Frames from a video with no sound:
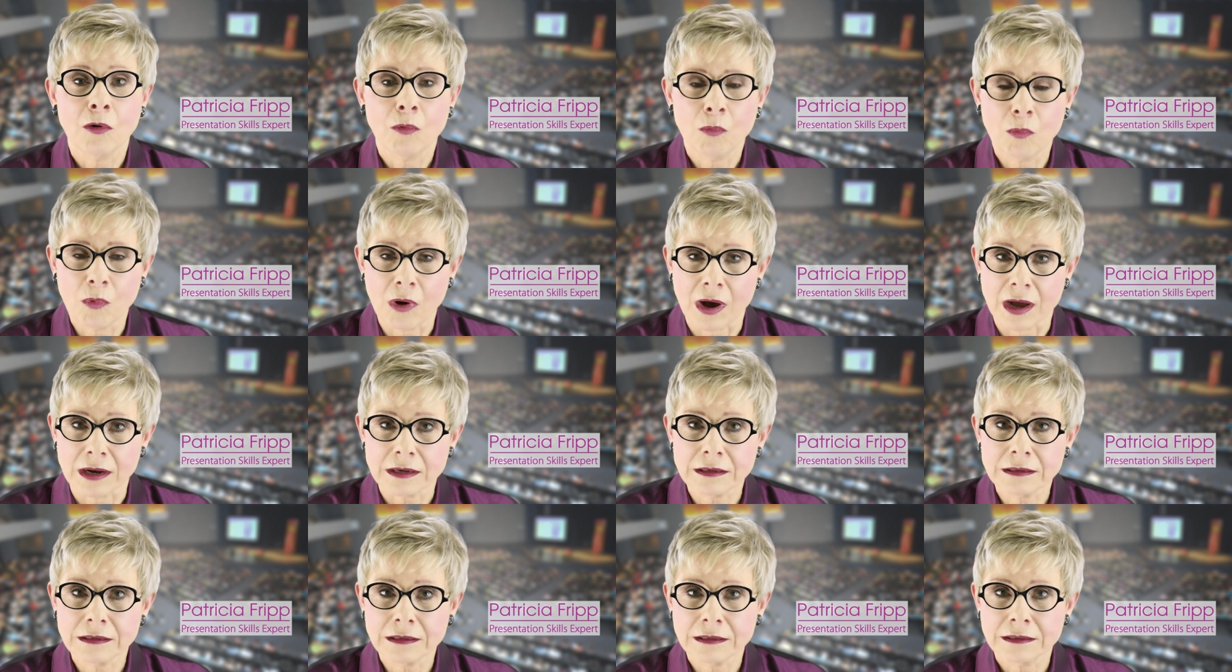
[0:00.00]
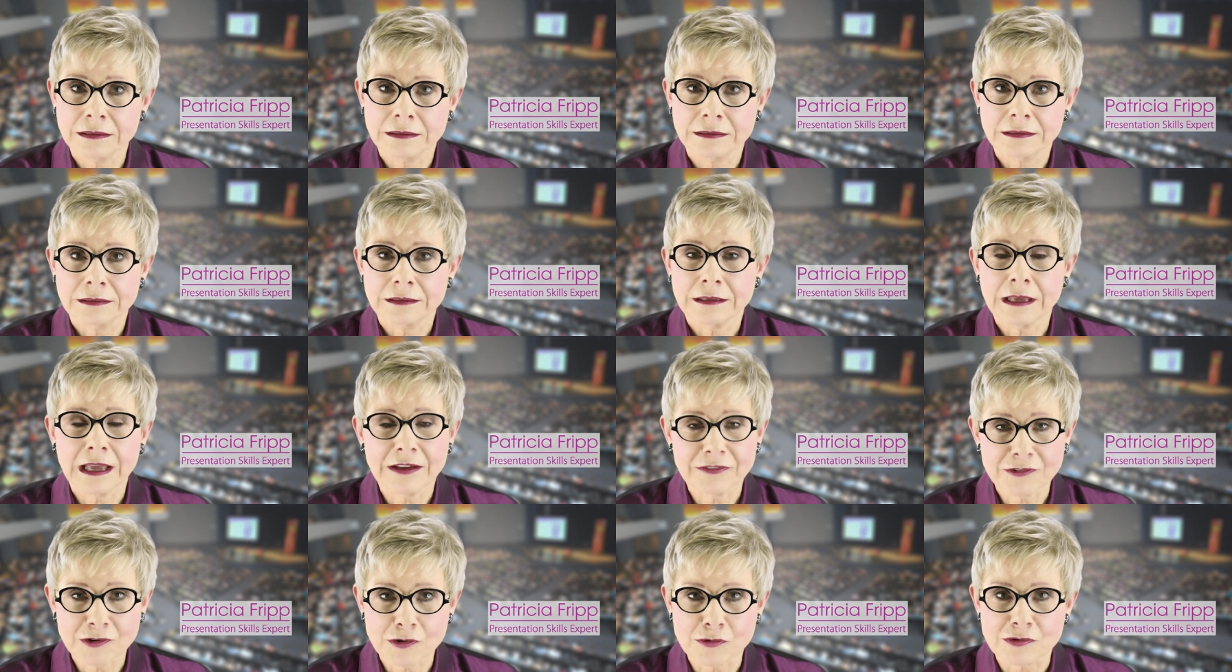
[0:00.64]
One,
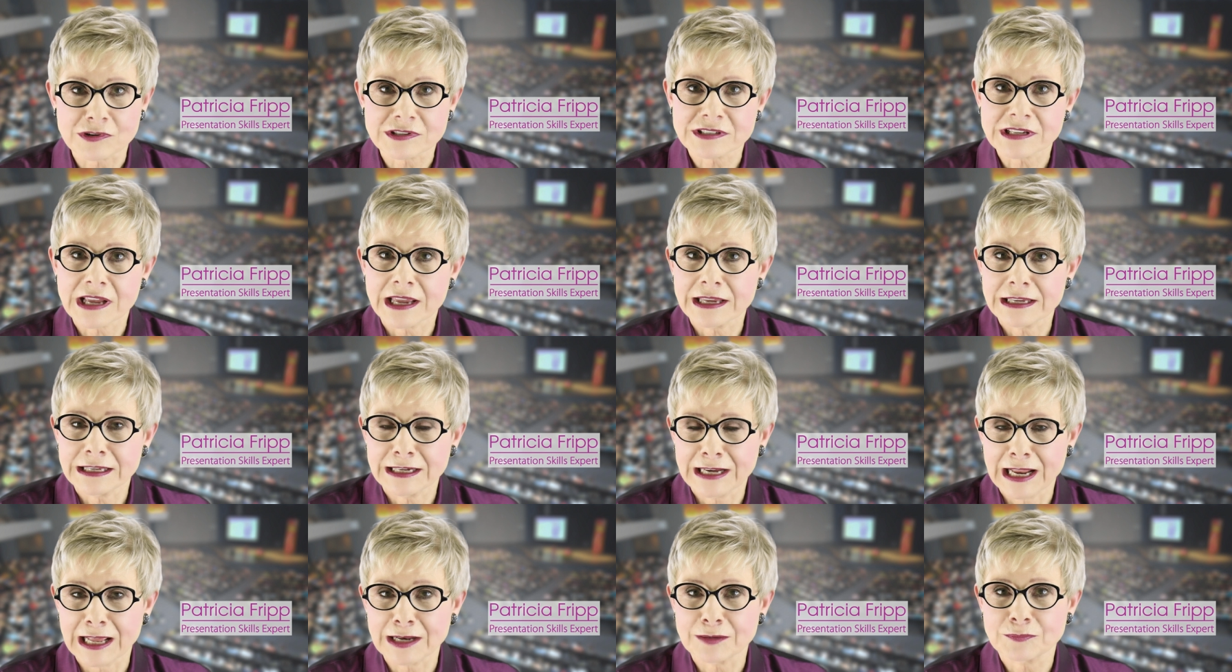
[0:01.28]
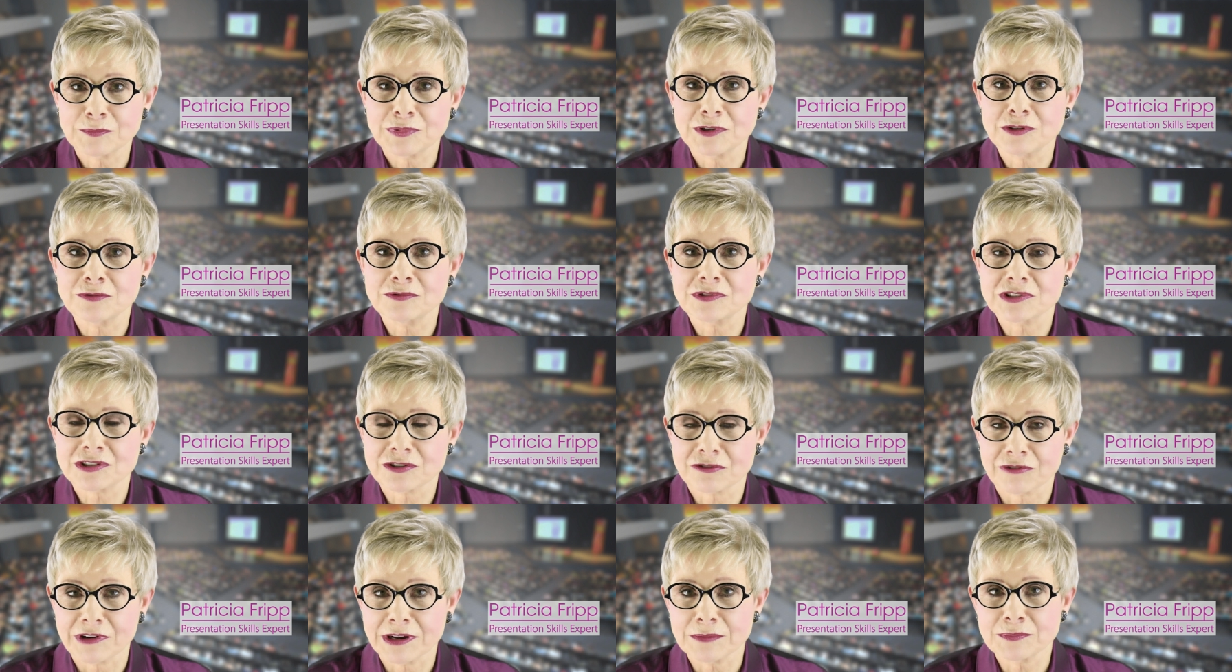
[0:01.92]
of course, I can help you
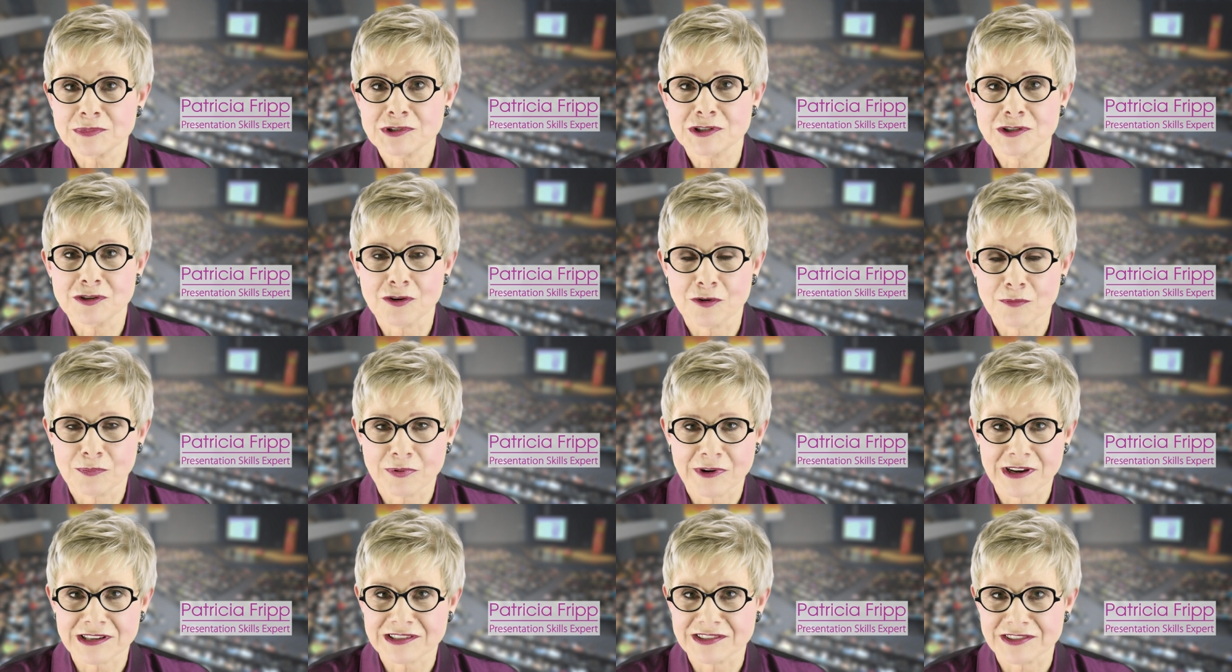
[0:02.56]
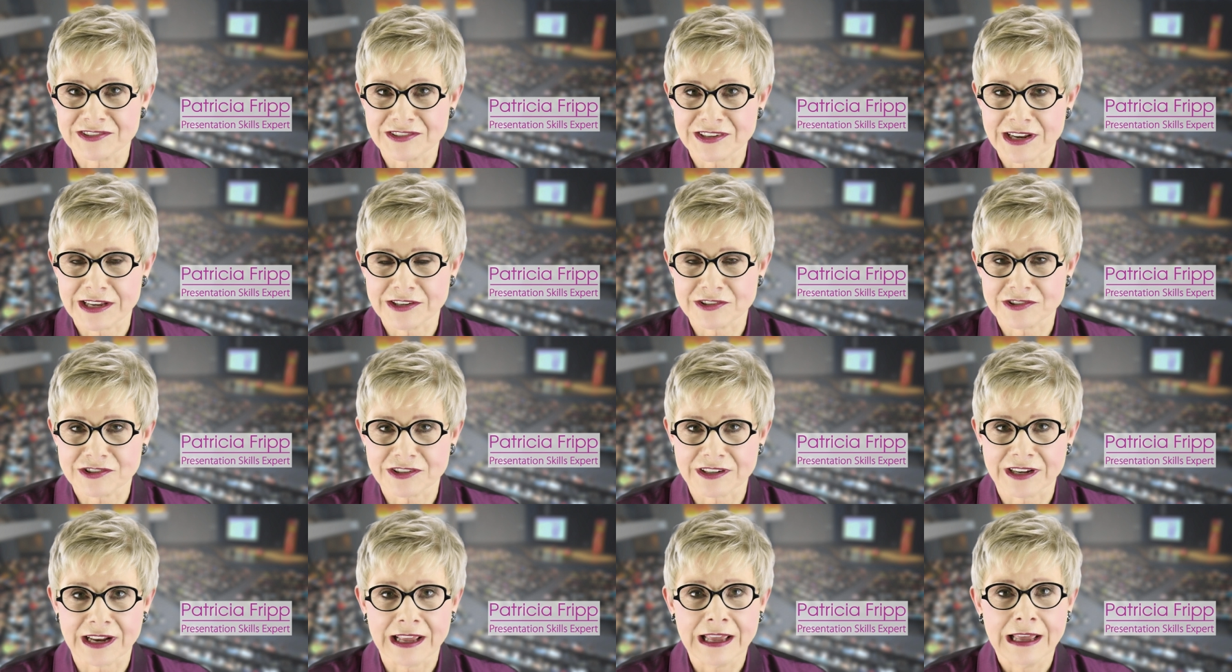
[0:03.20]
script your
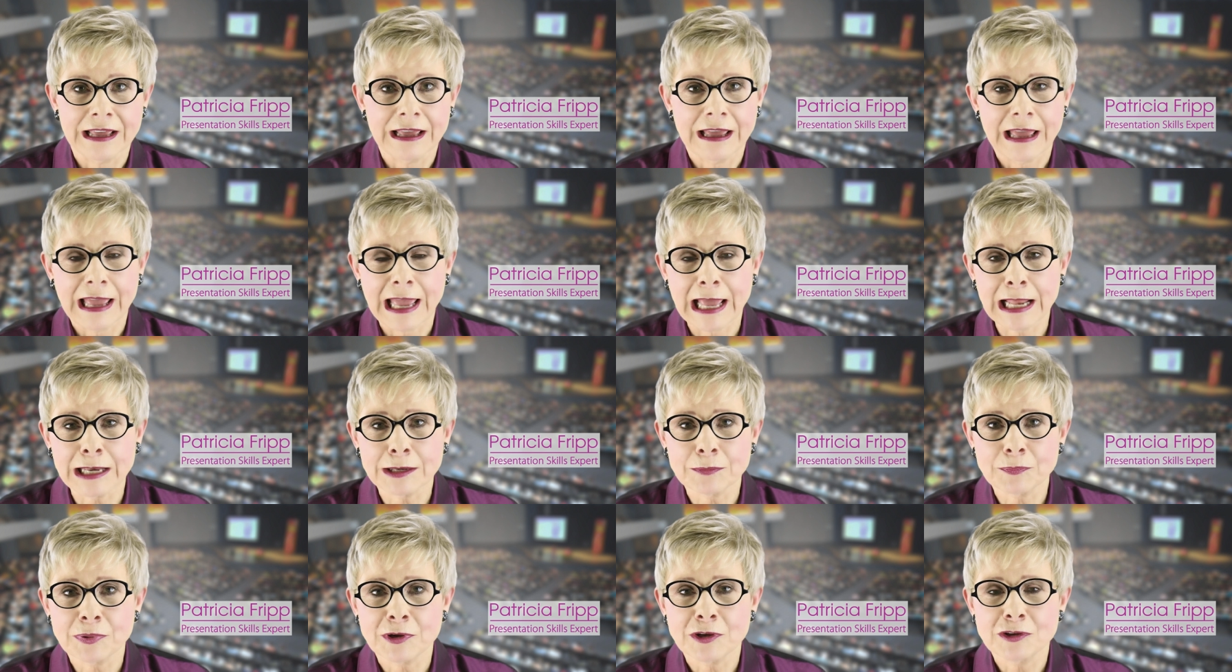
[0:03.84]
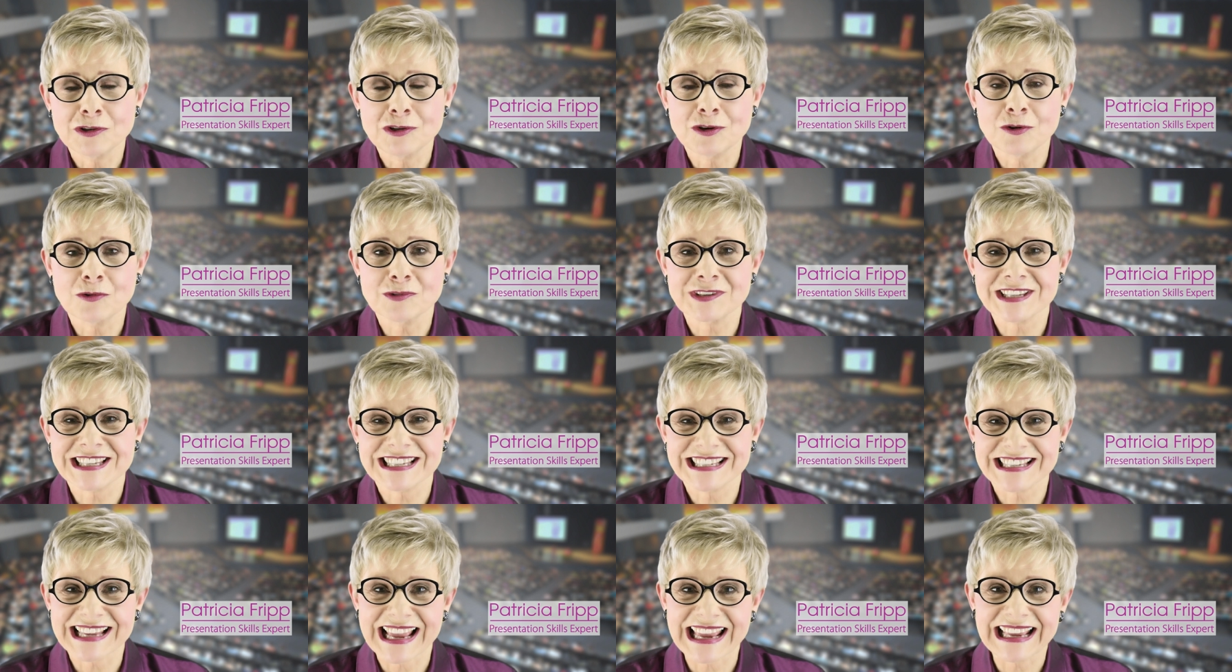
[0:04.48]
presentation, help your
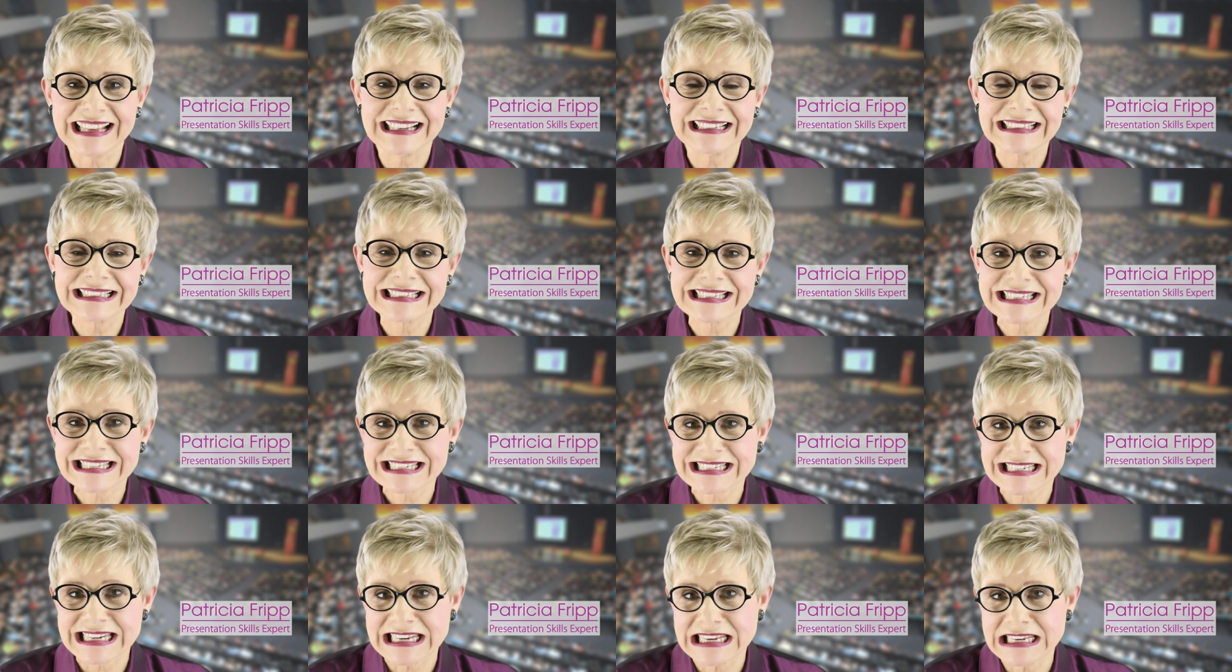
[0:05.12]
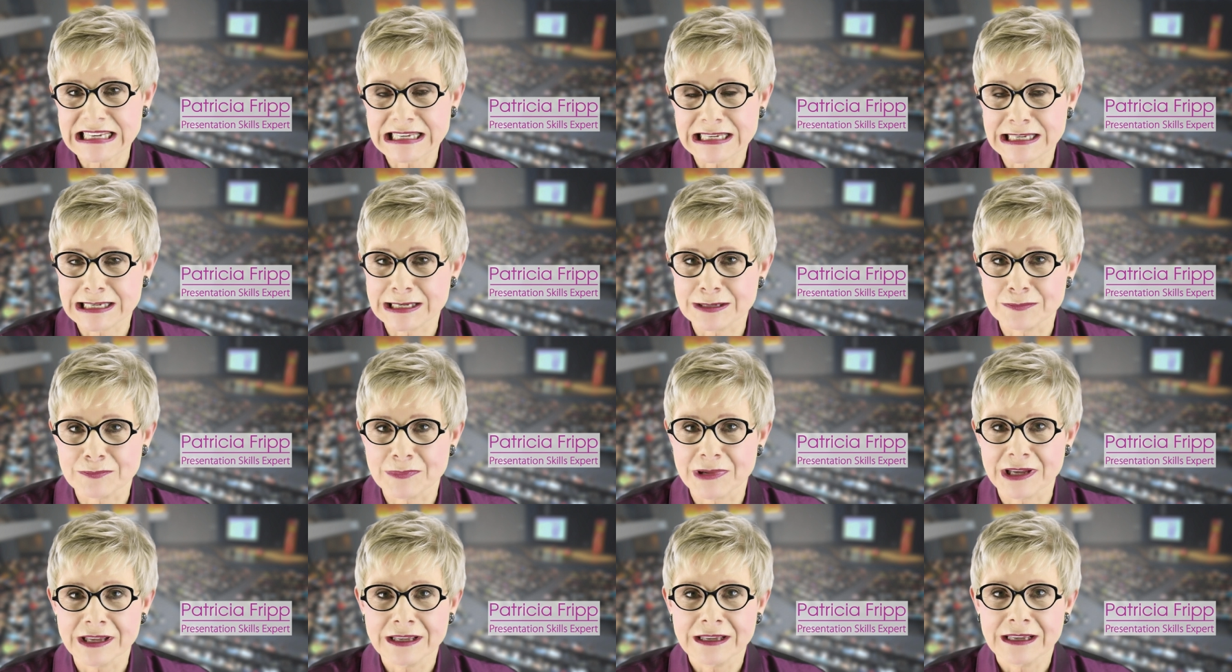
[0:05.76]
sales
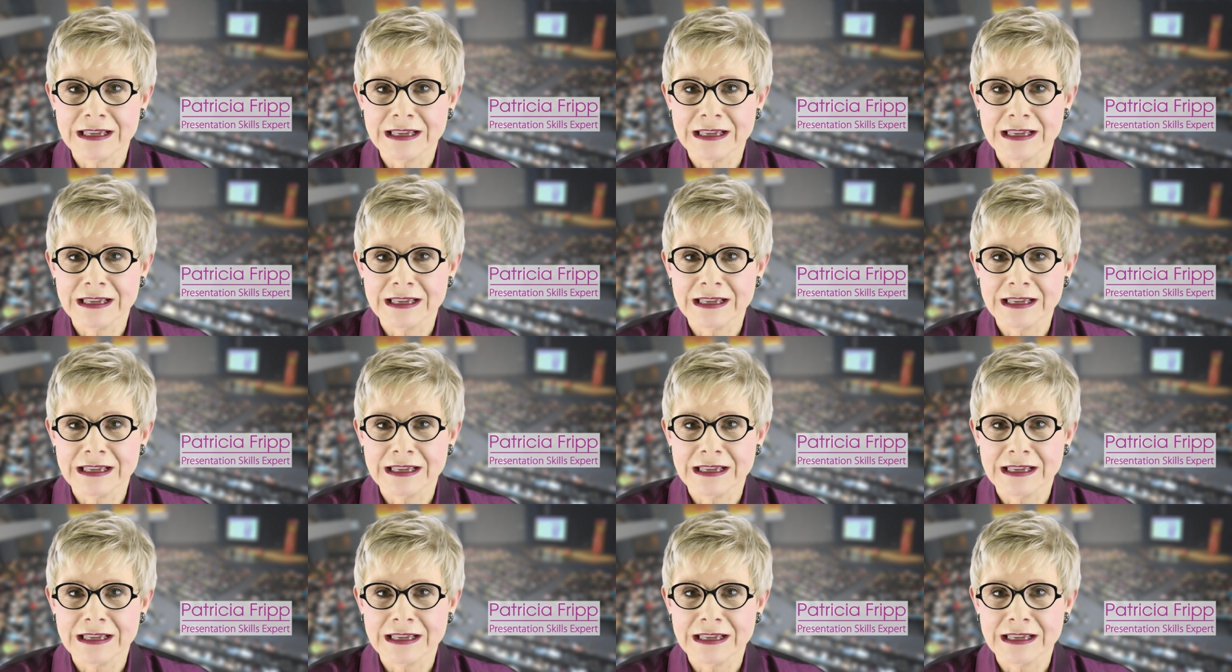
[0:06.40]
team